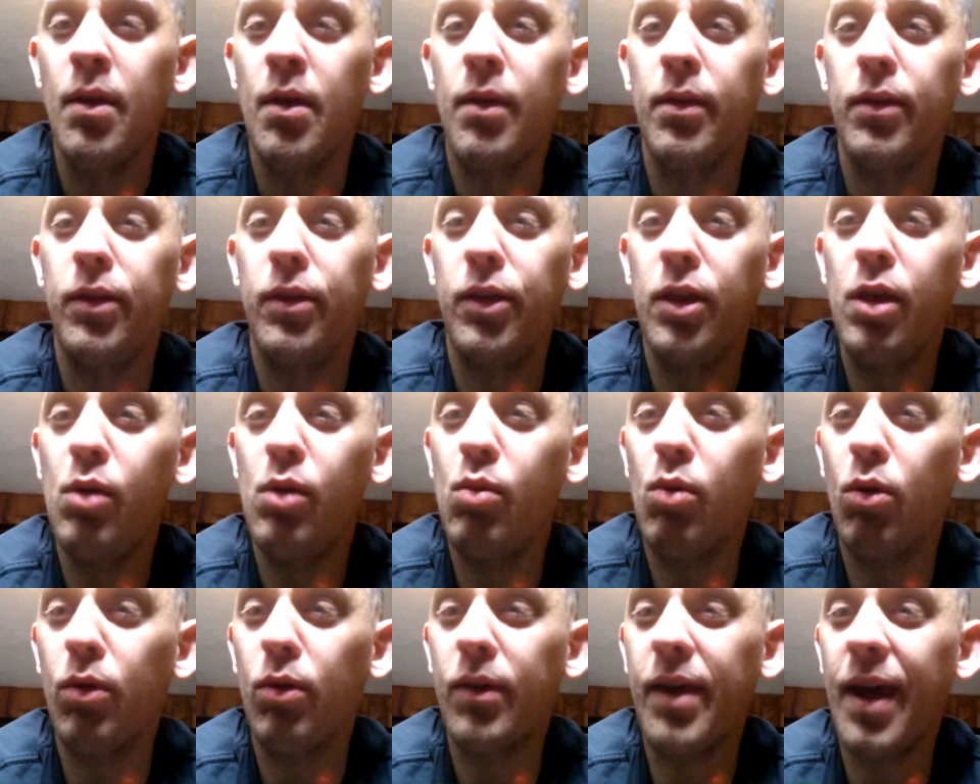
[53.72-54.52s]
you
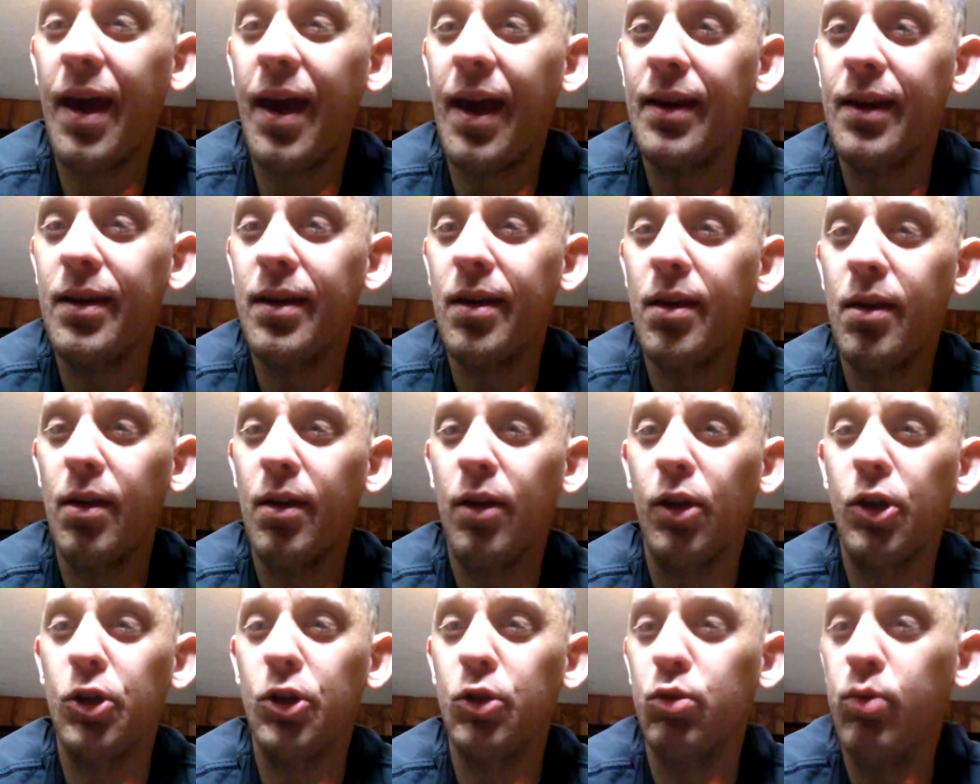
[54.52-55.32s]
will get
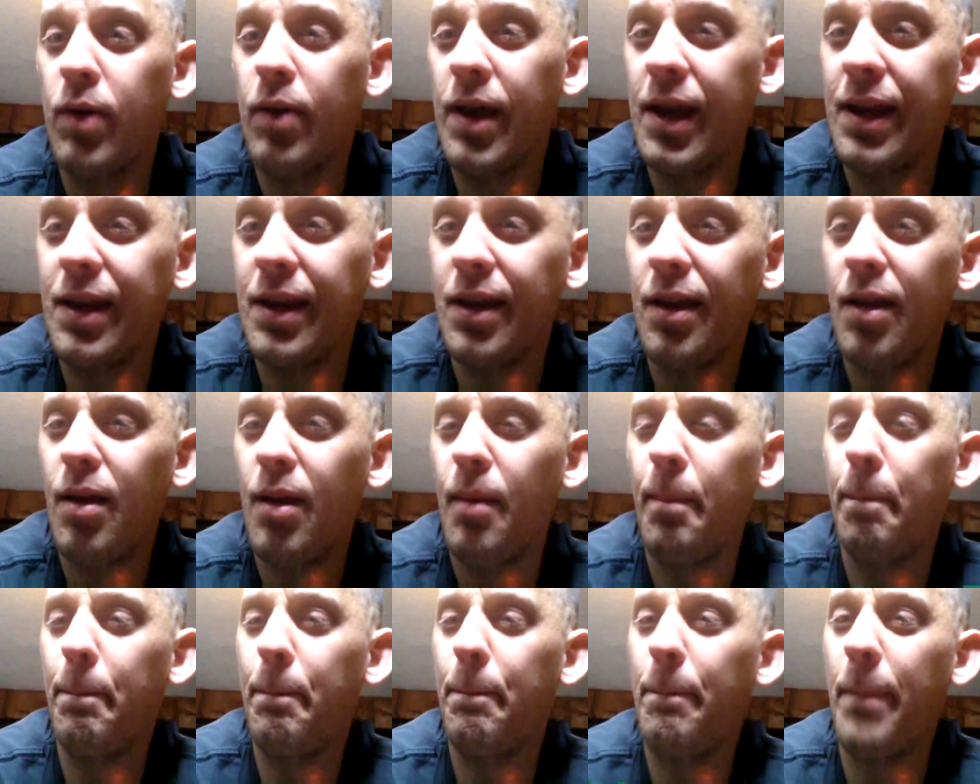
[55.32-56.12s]
great
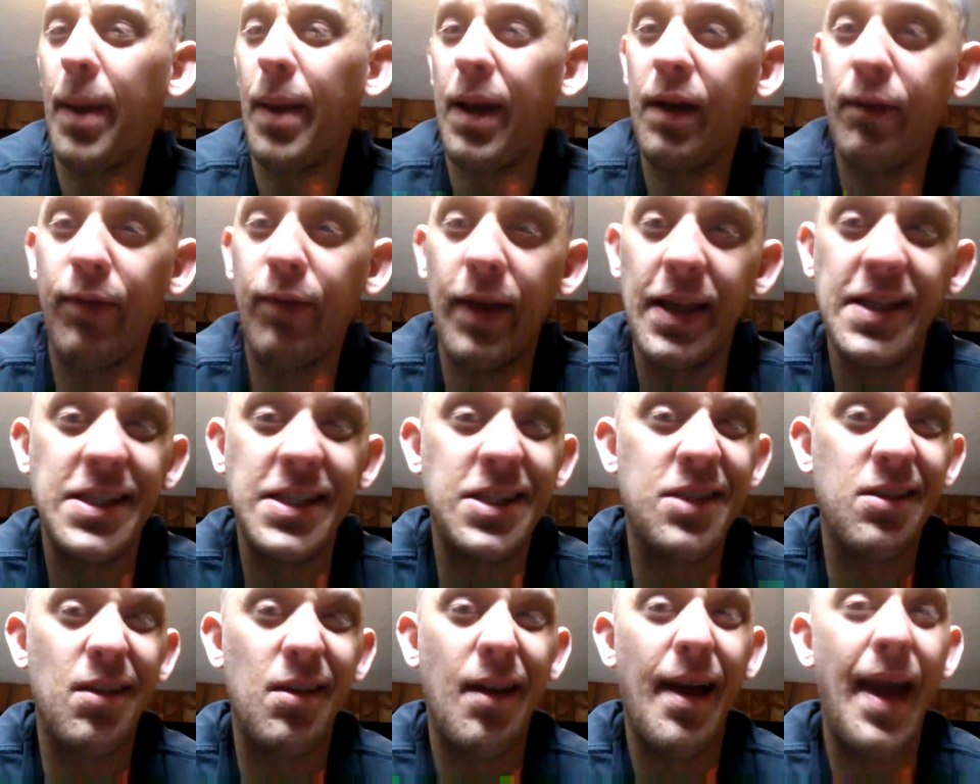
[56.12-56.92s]

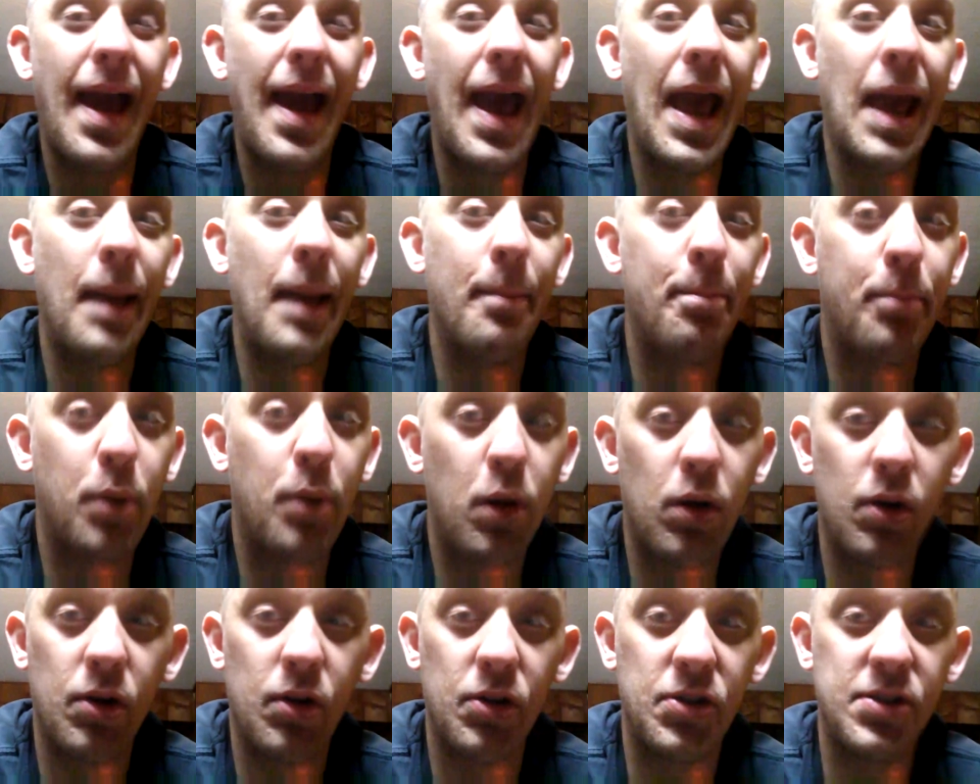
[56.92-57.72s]
benefits and
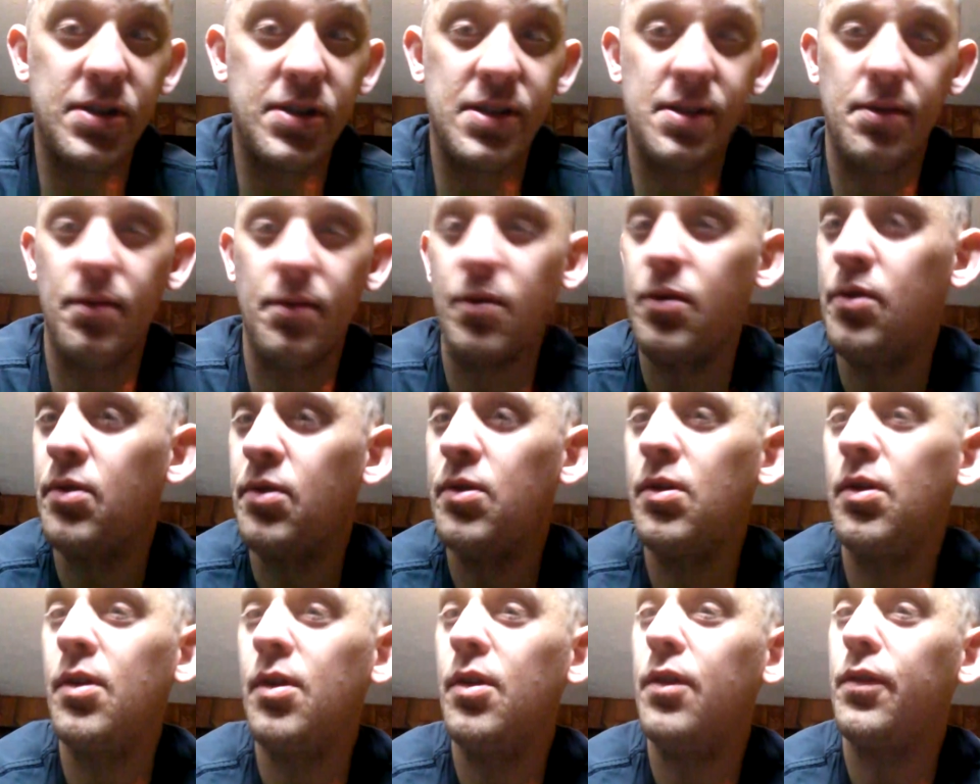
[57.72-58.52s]
perks.
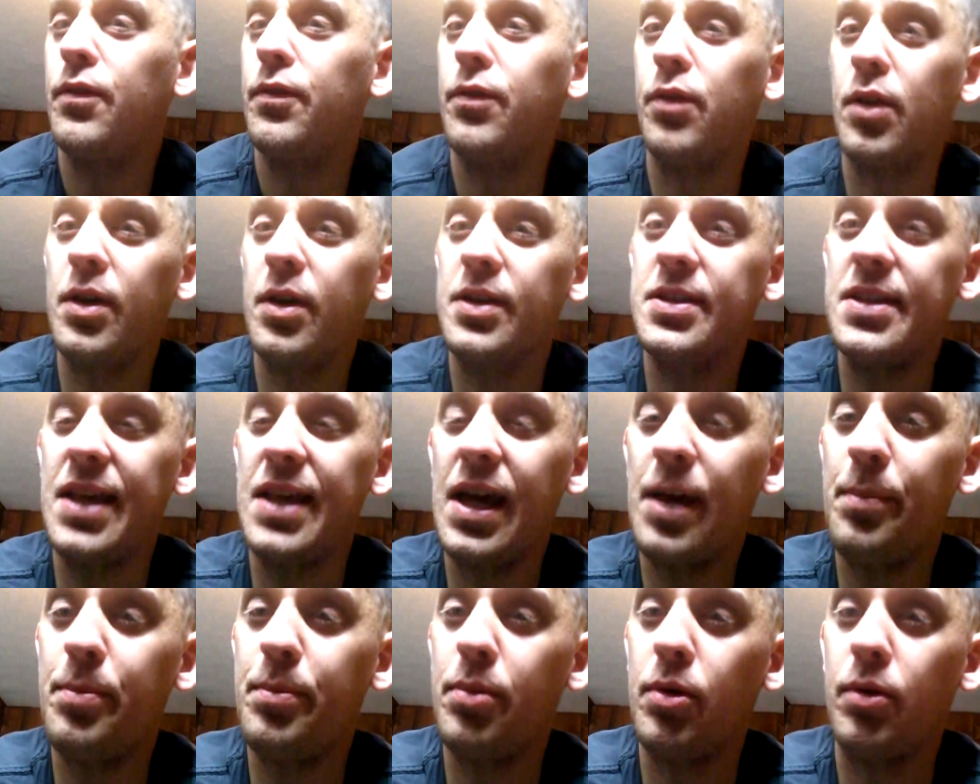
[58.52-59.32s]
For
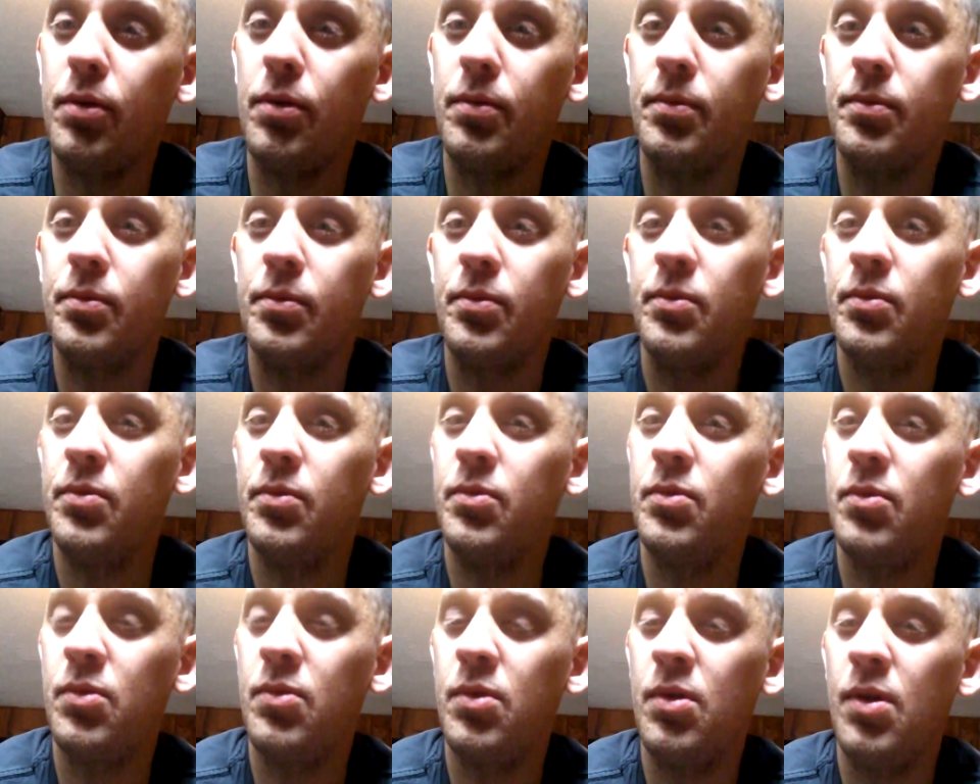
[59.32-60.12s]
example,
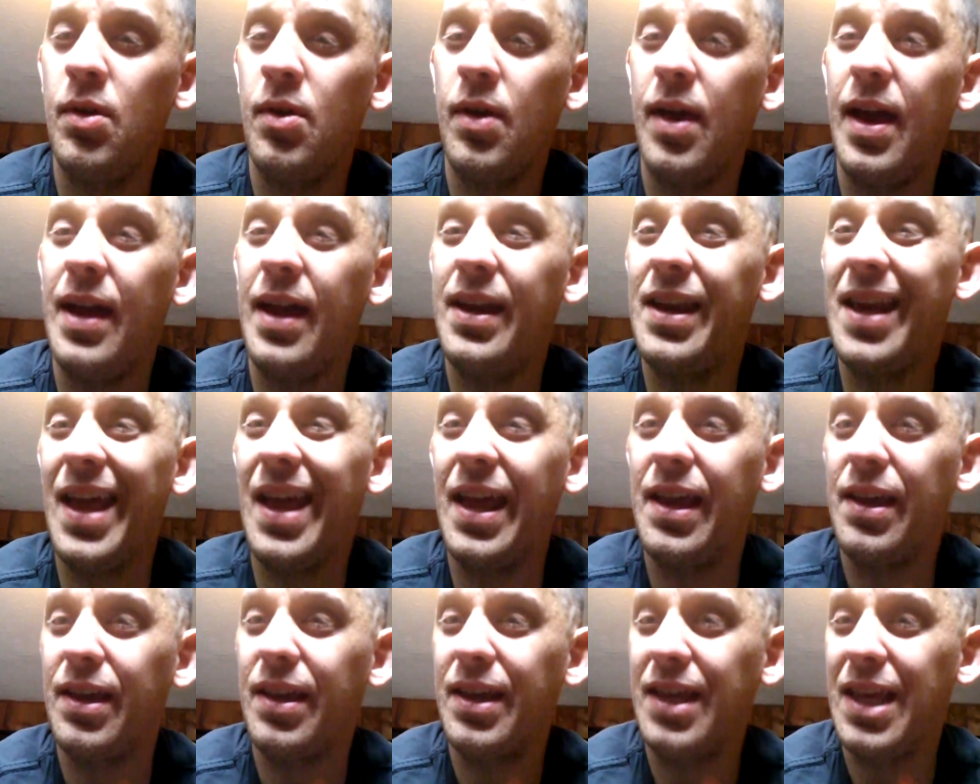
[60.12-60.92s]
and
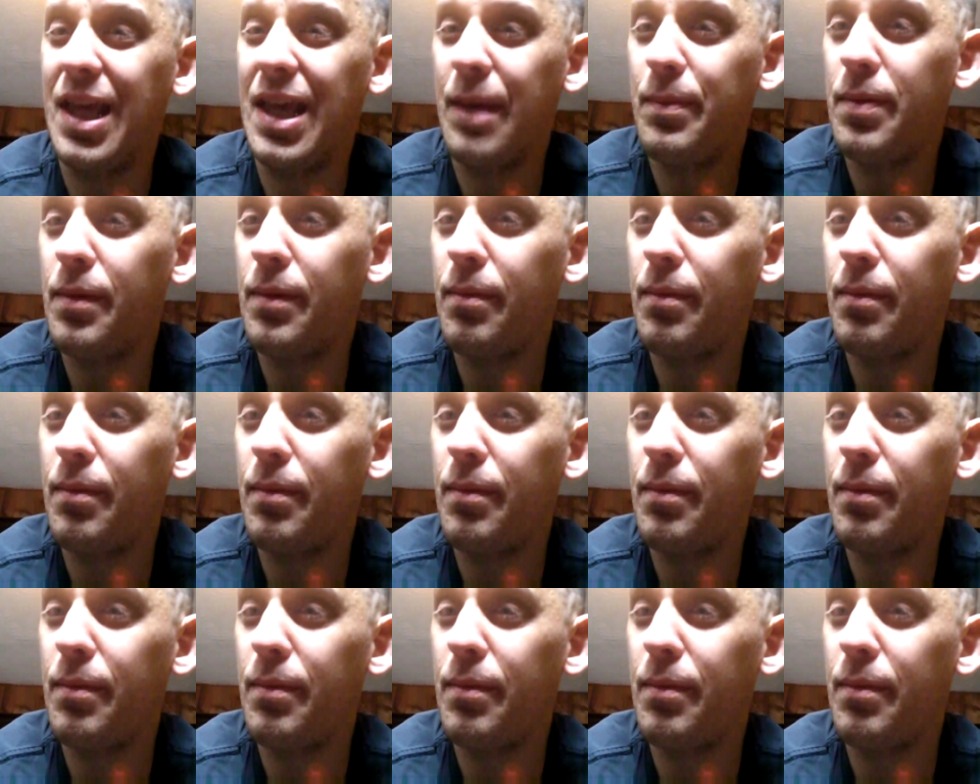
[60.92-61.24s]
keep in